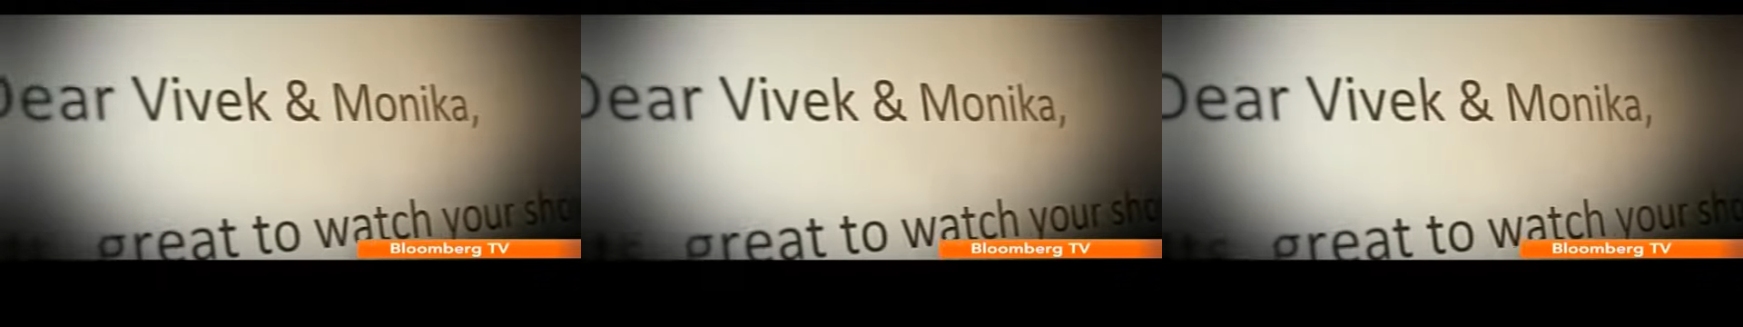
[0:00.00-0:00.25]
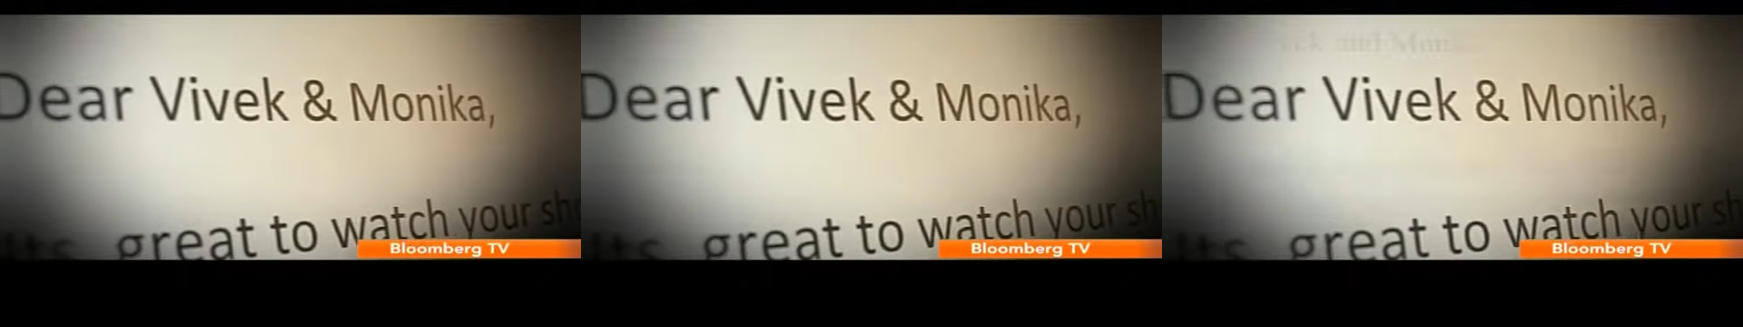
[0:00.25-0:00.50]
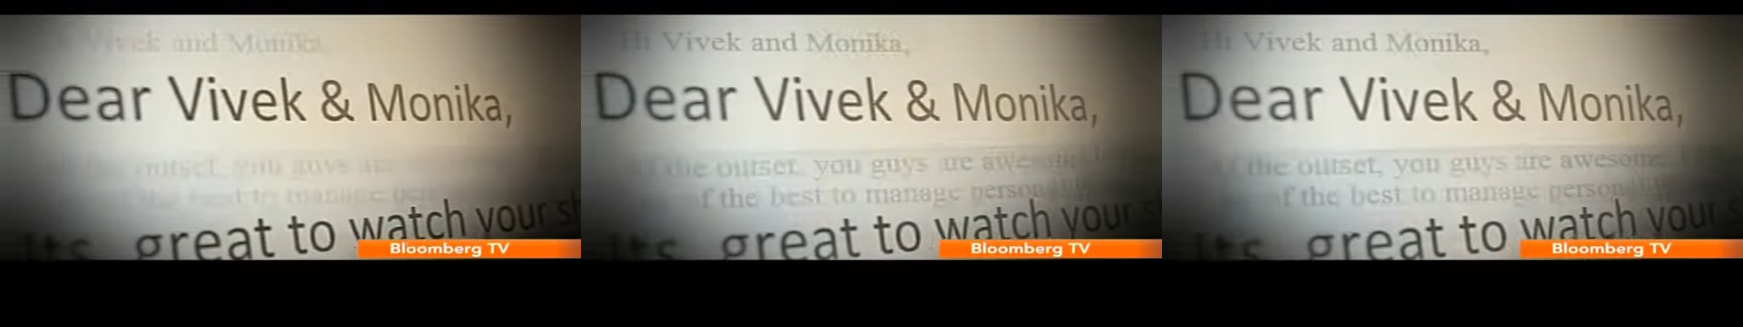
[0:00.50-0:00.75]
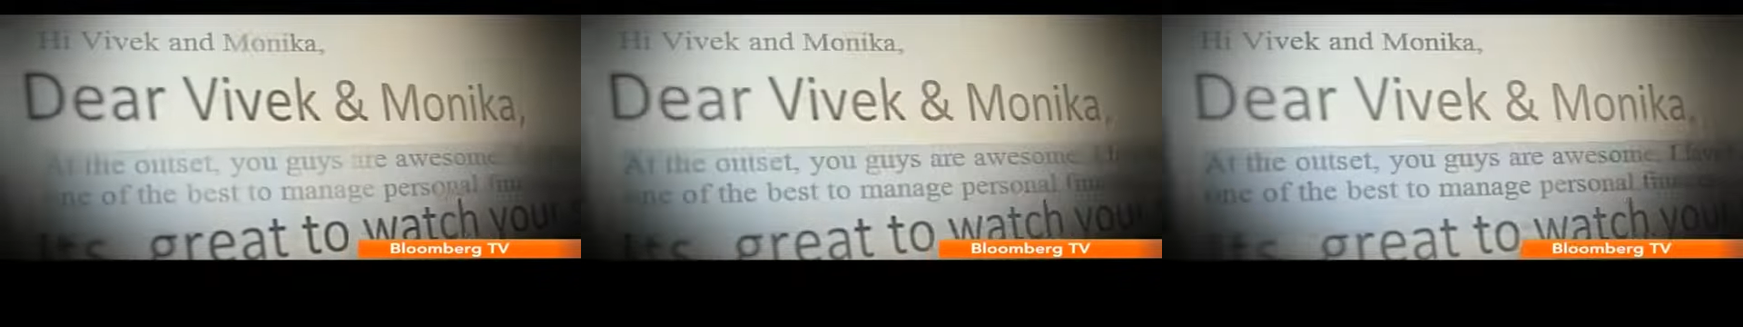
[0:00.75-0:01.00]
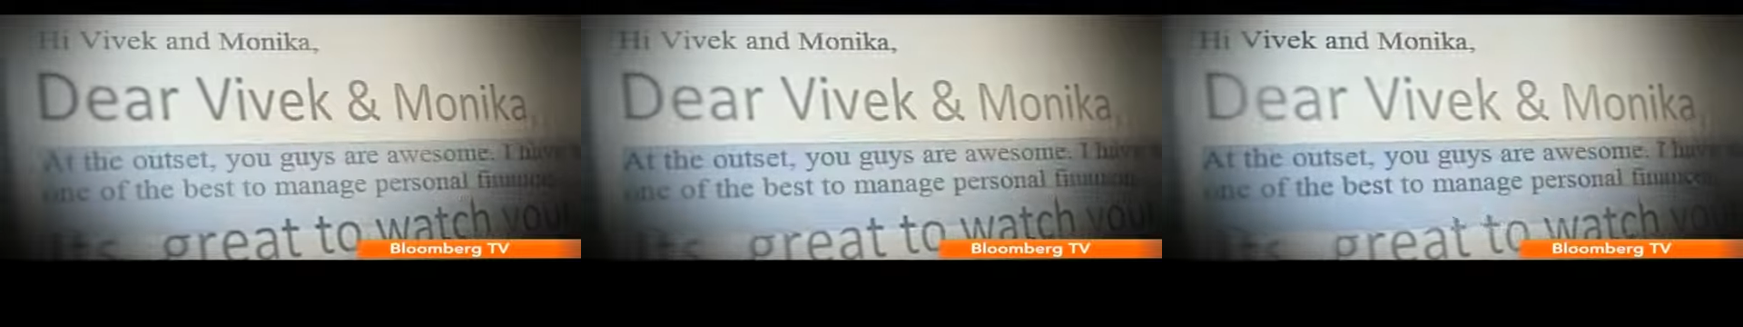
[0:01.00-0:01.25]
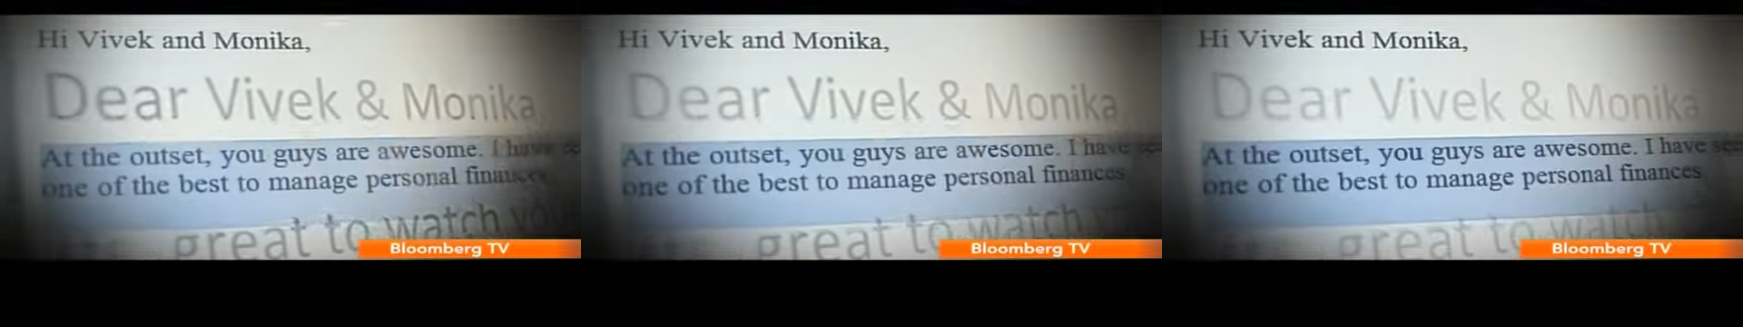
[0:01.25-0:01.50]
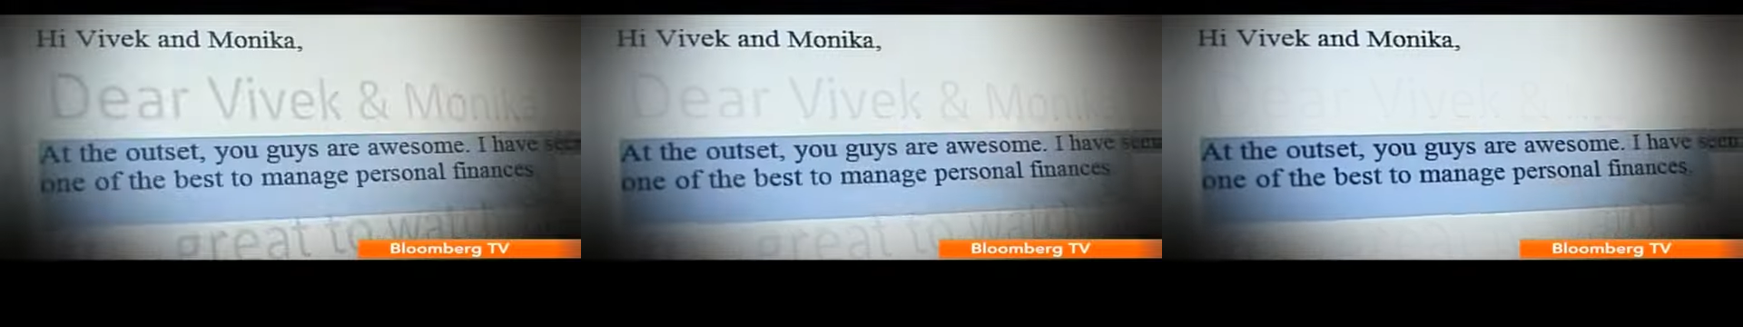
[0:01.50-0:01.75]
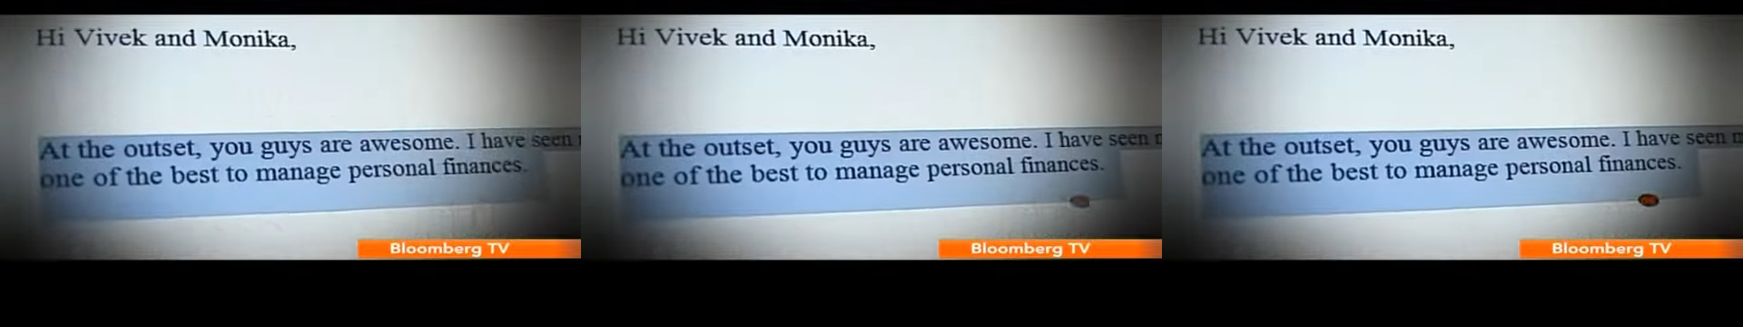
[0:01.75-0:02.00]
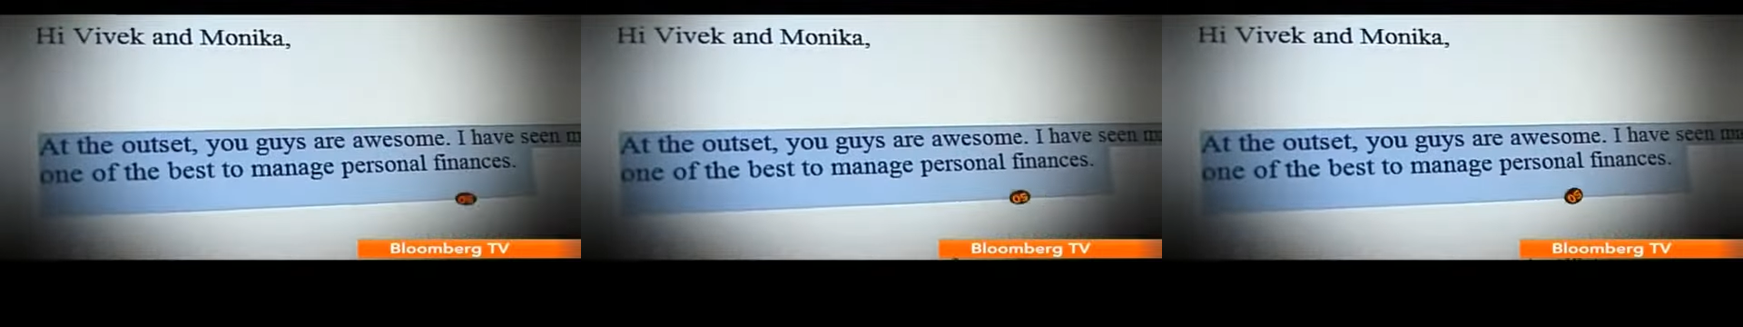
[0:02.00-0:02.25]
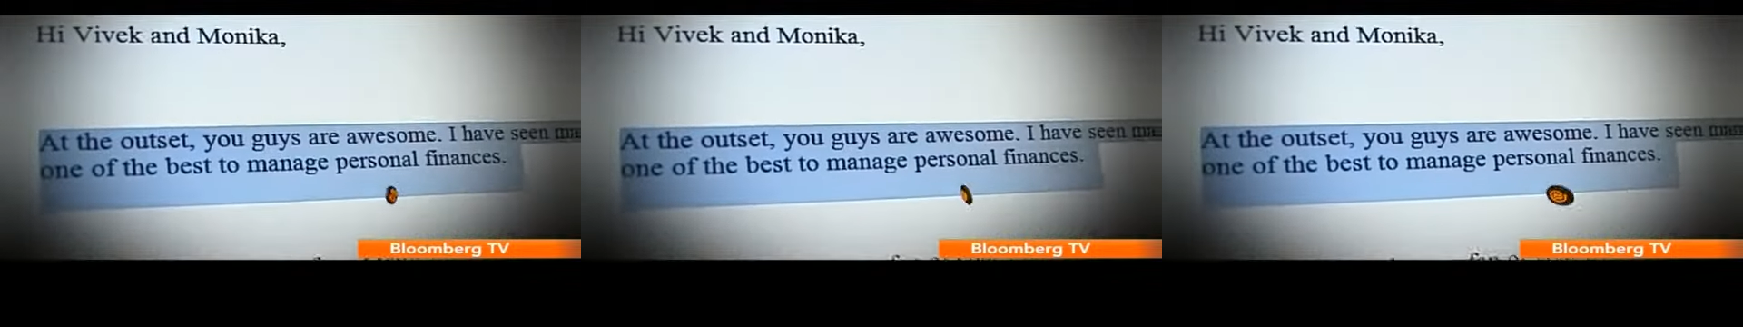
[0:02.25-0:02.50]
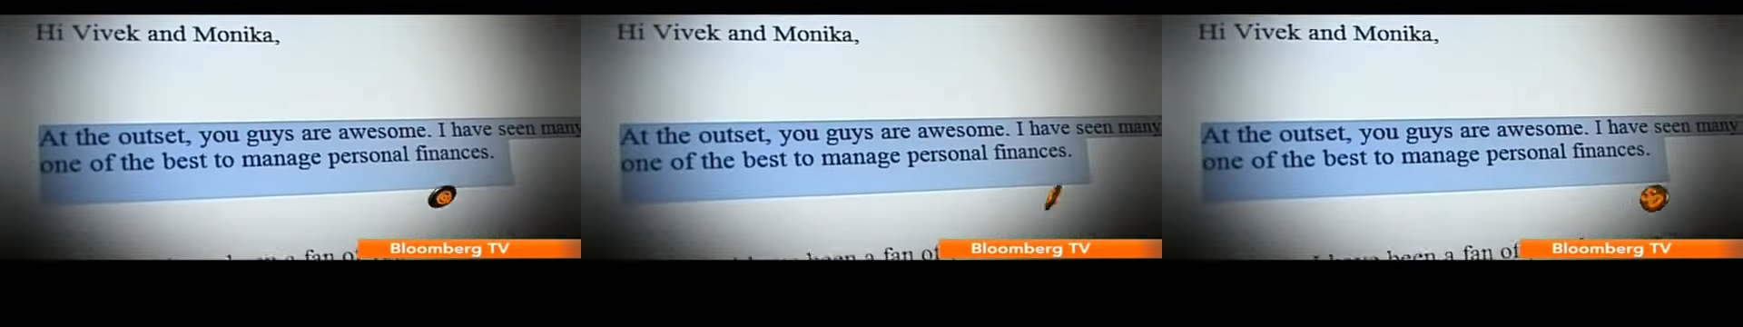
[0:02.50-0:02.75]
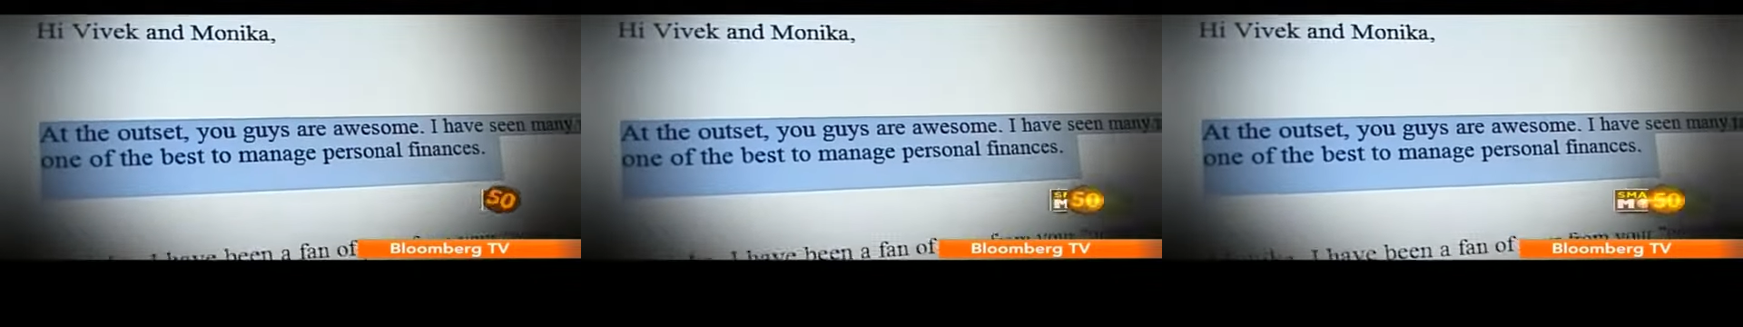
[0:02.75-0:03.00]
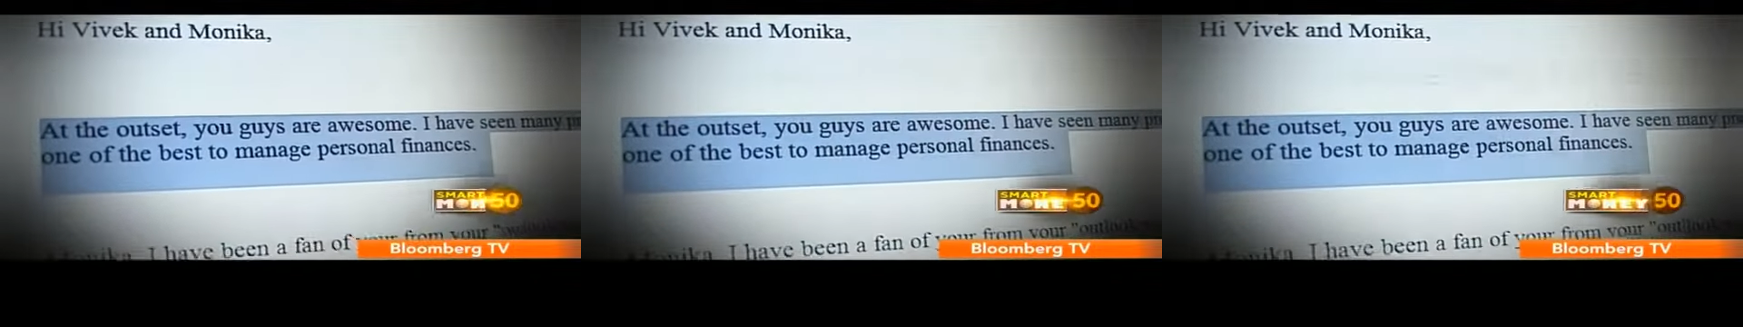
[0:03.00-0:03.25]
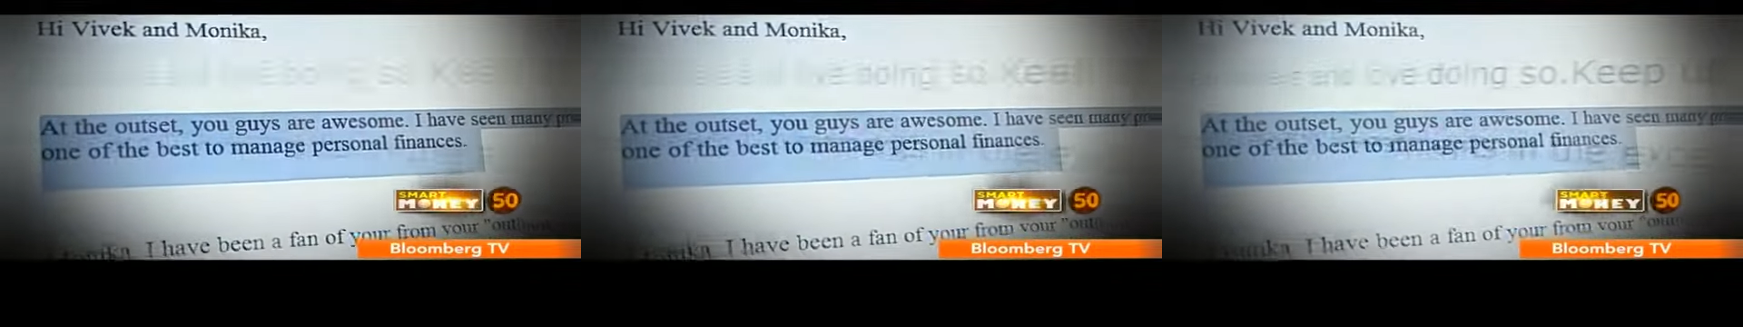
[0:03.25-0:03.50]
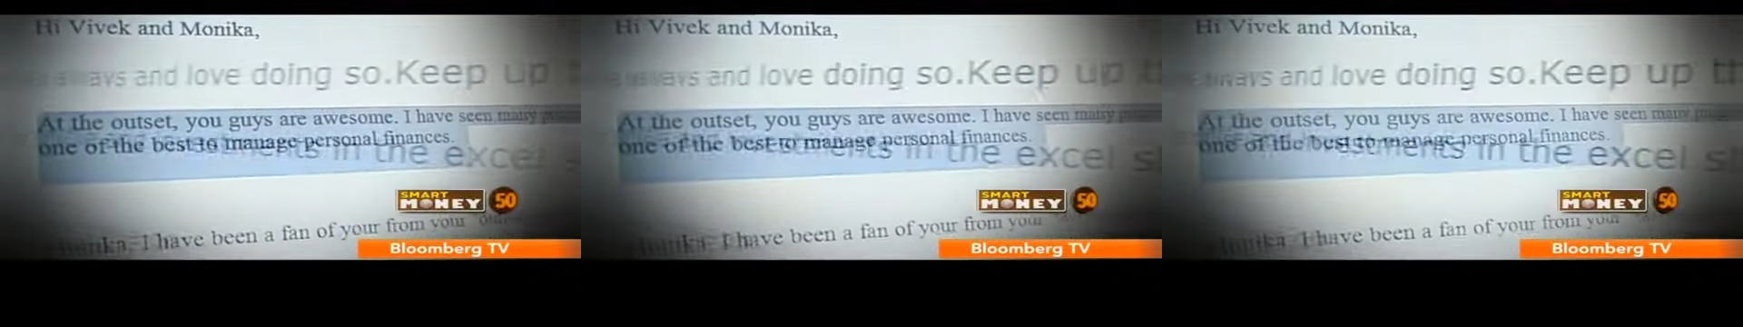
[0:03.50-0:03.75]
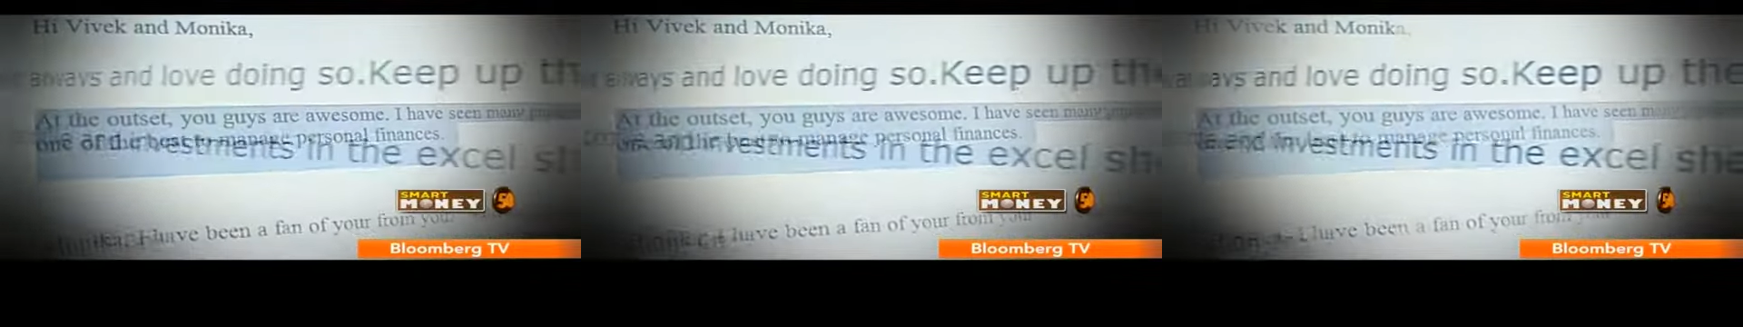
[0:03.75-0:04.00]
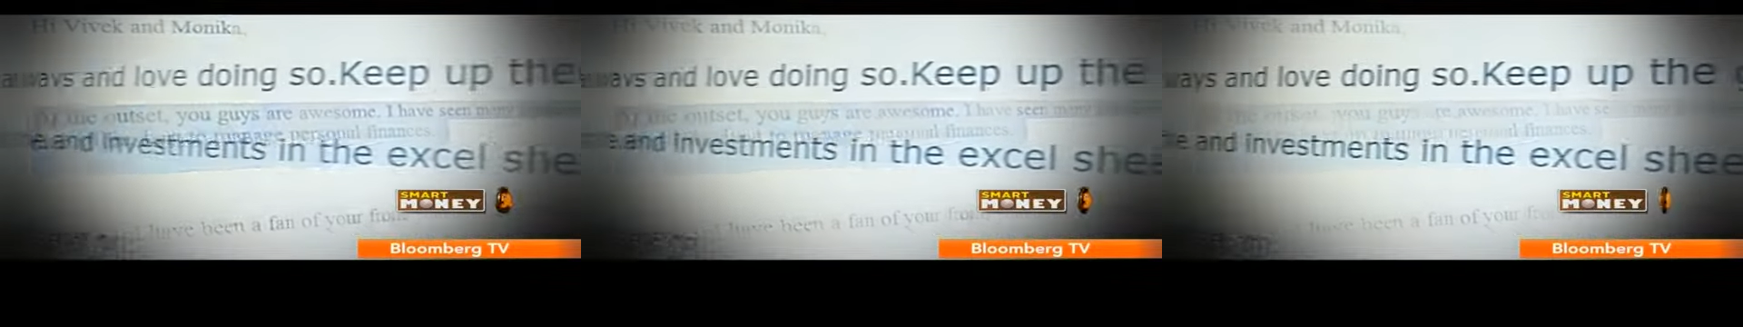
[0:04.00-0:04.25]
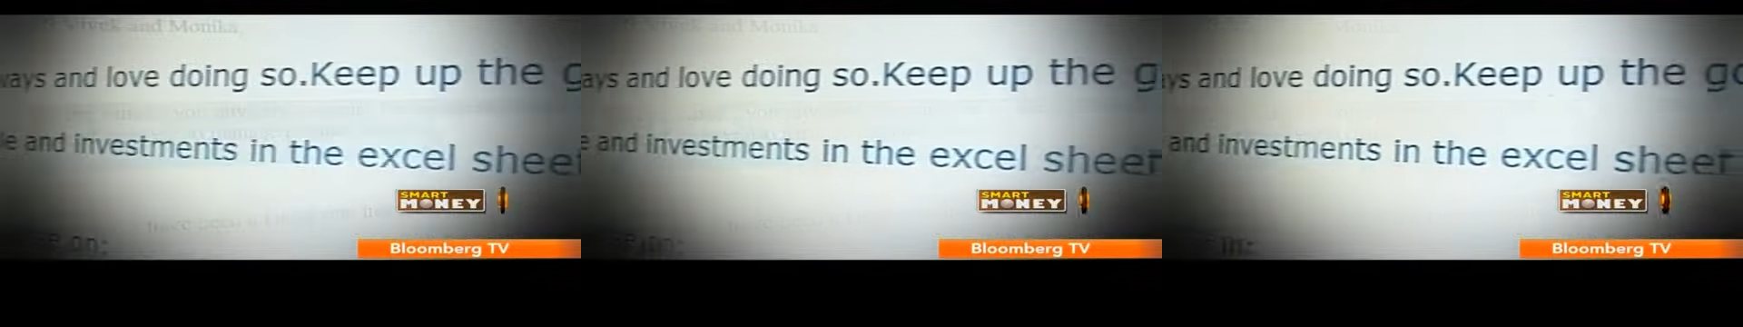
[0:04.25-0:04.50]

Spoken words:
No face is visible, so there are no lips to read.